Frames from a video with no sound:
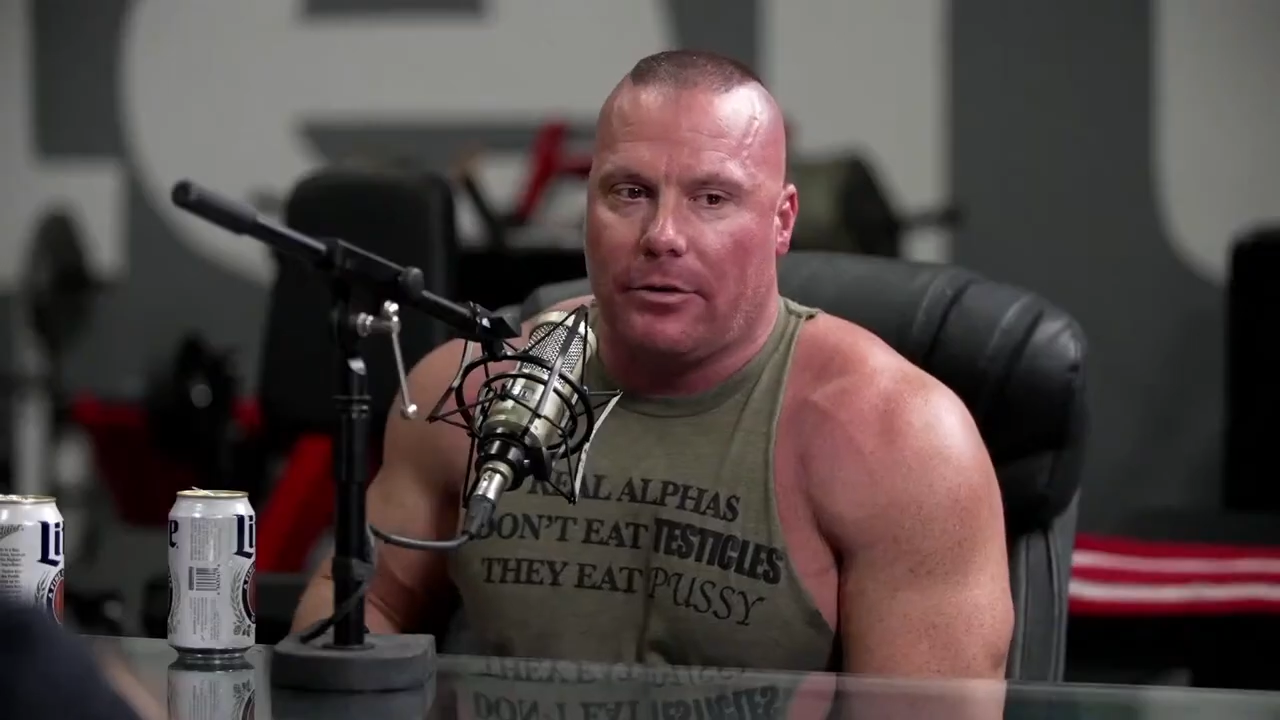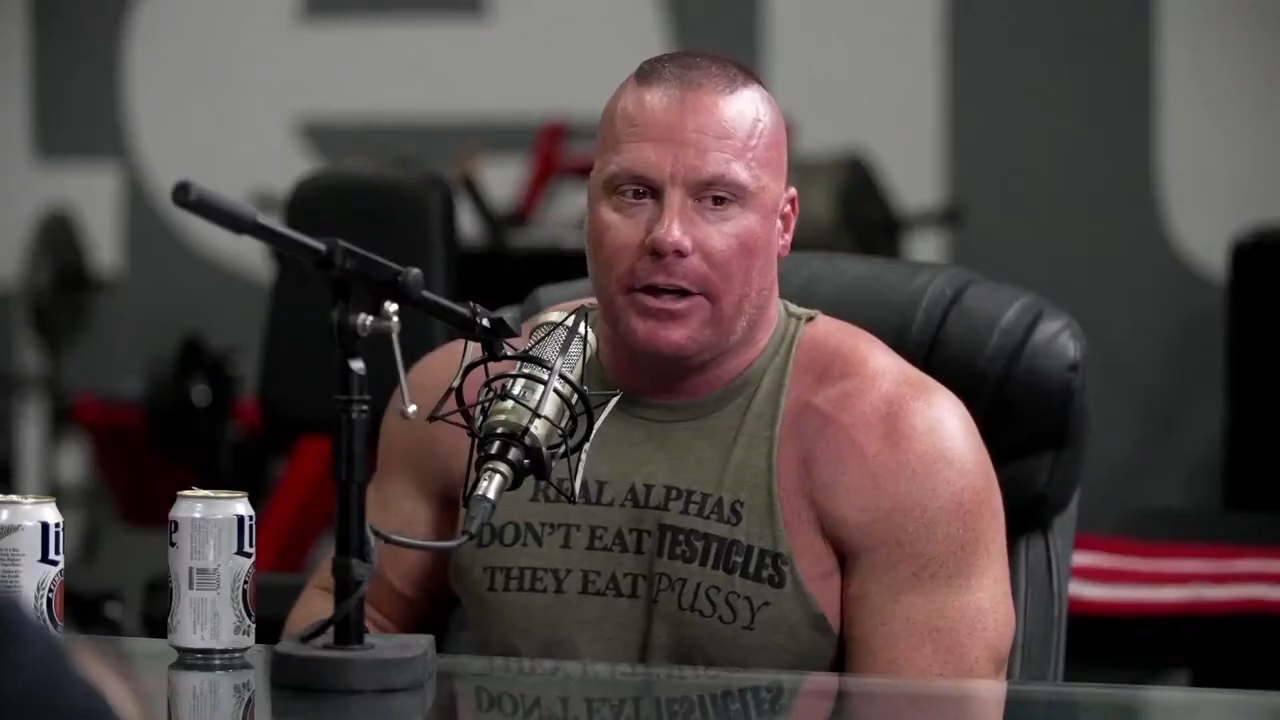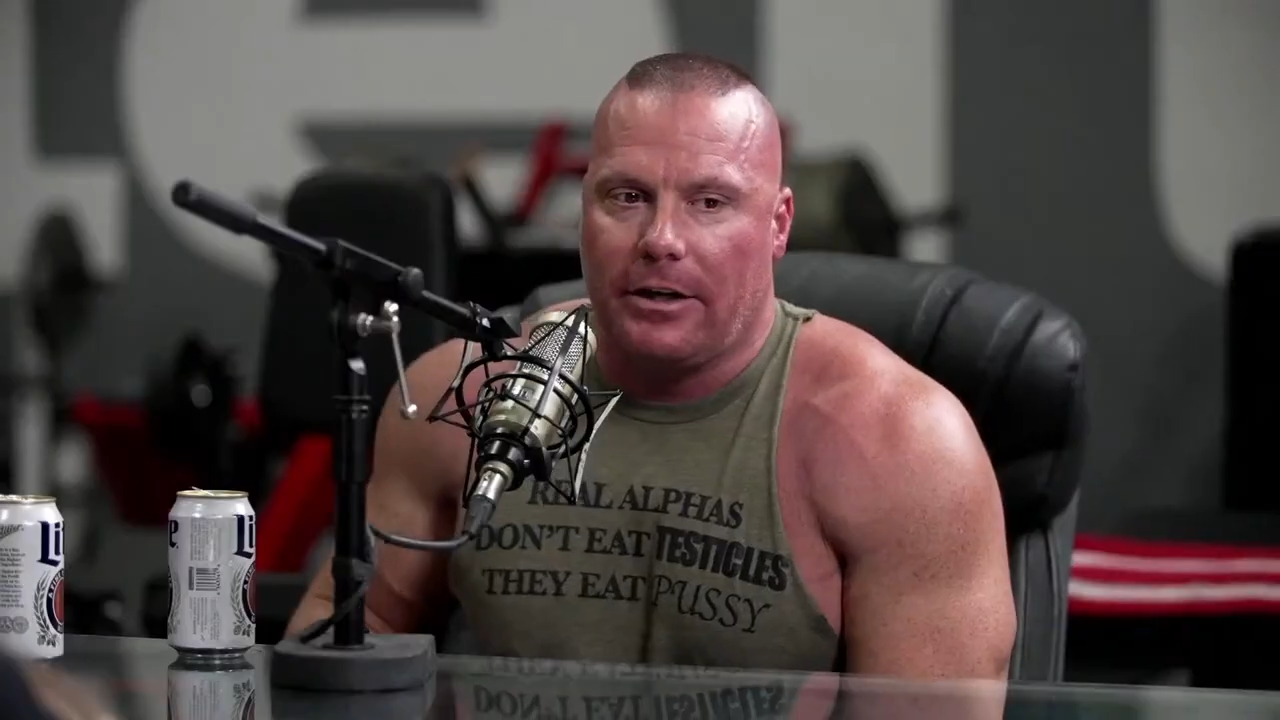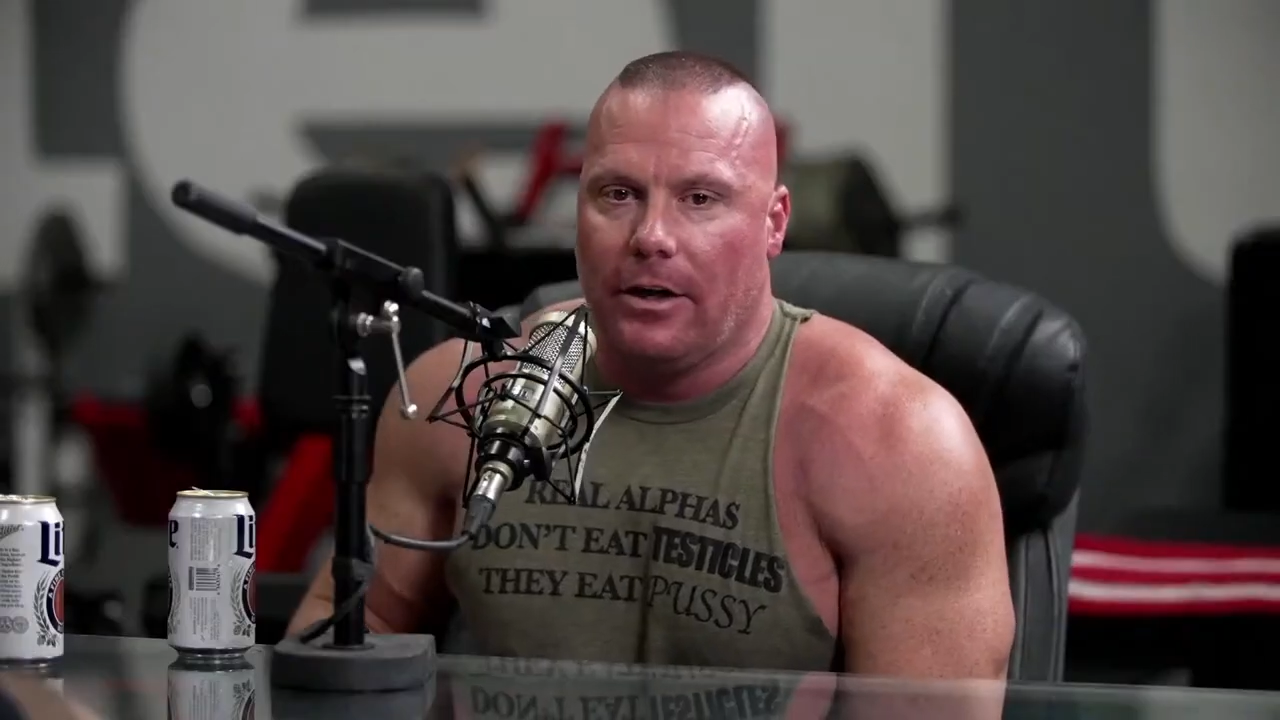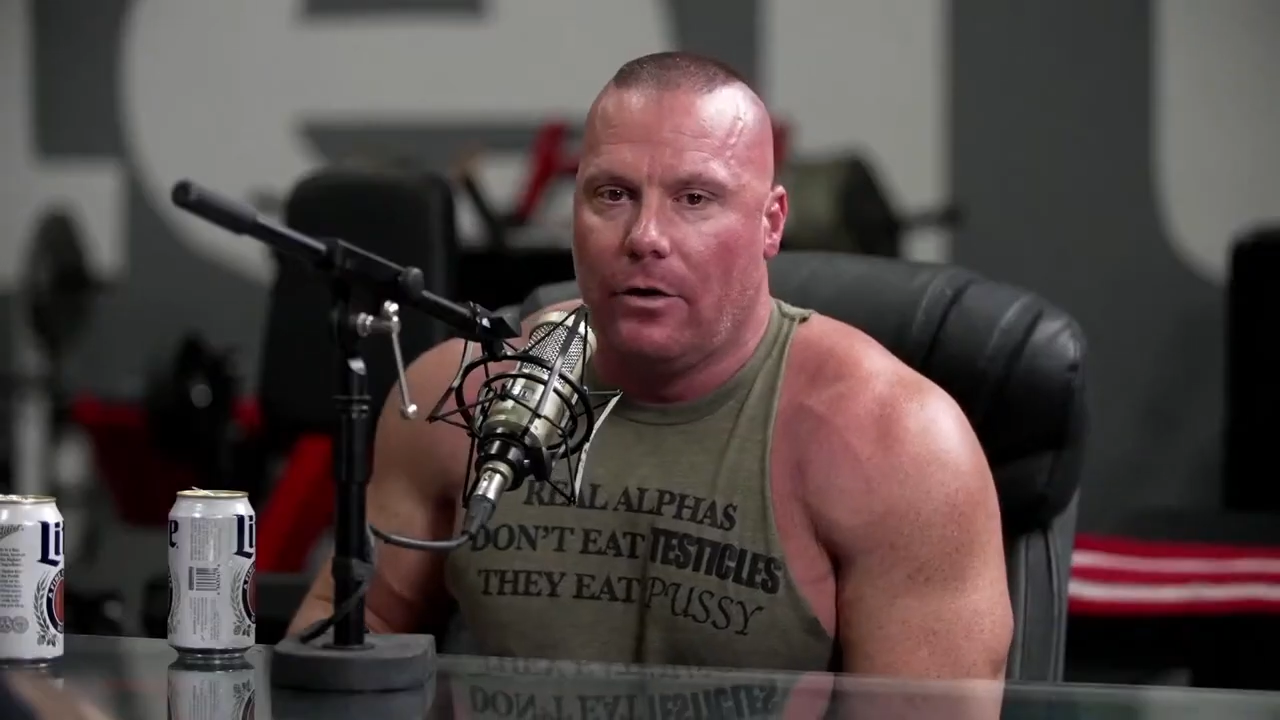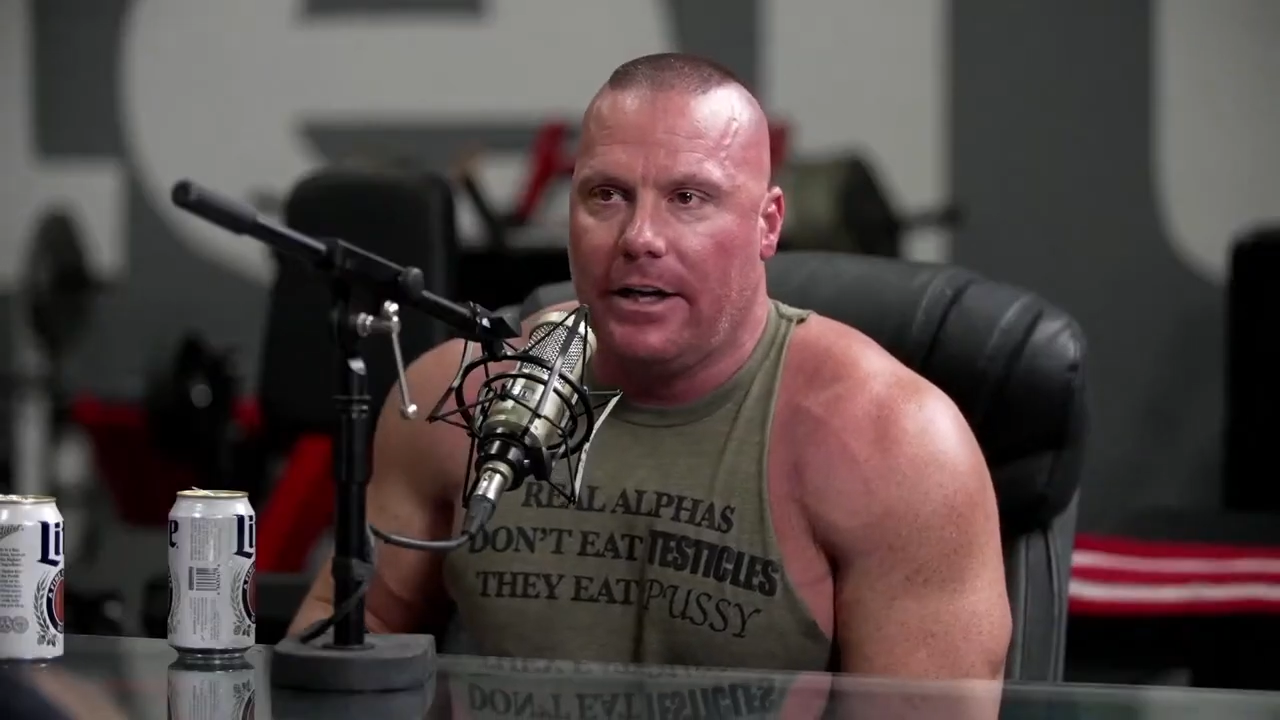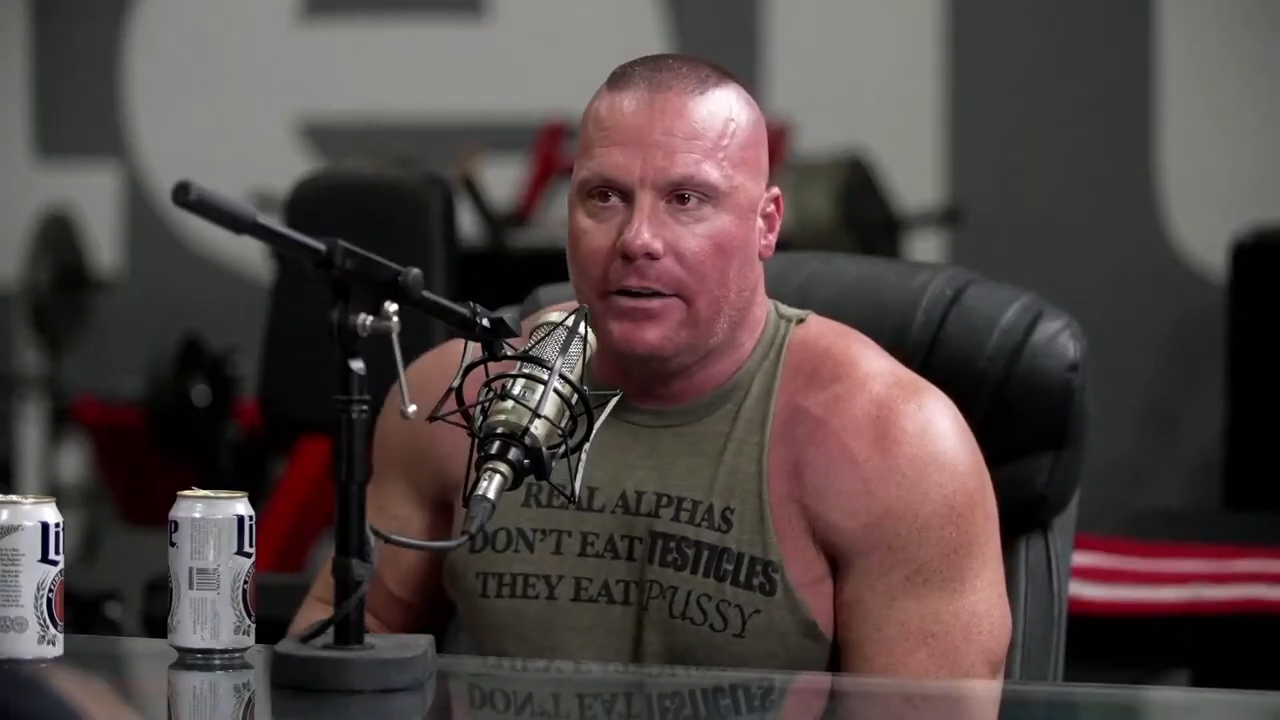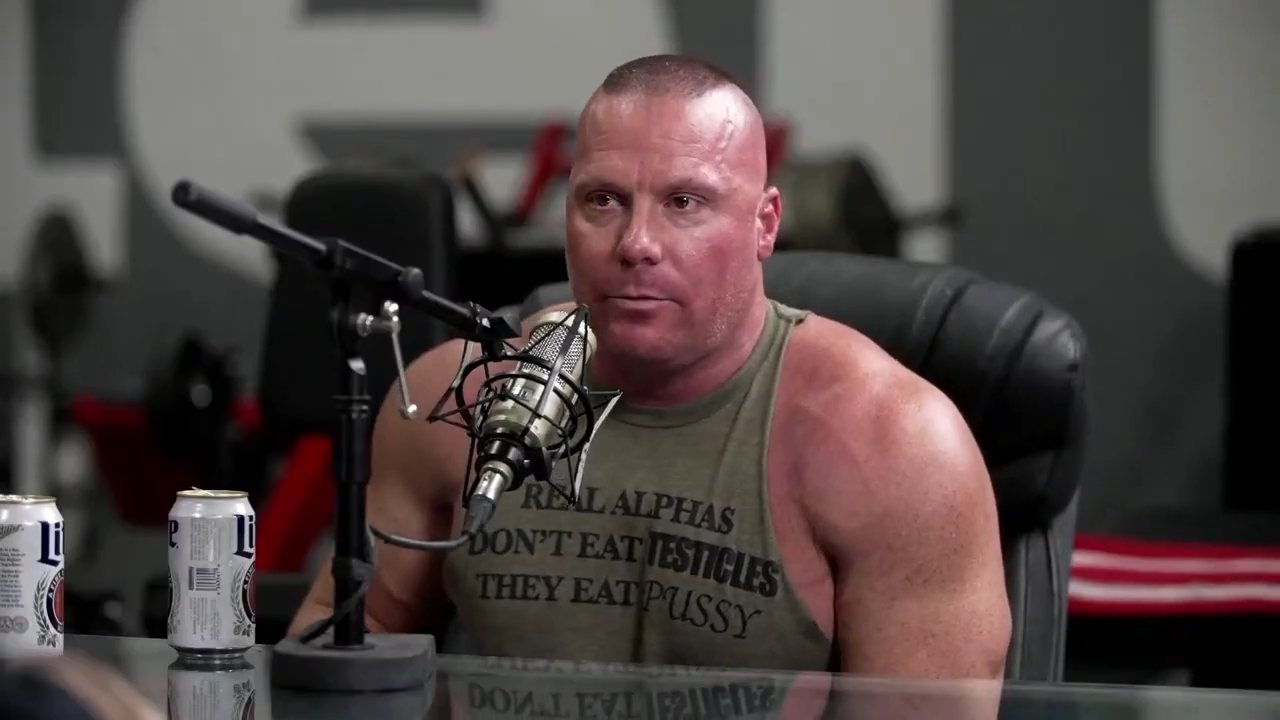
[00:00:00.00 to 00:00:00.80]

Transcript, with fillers: a goat into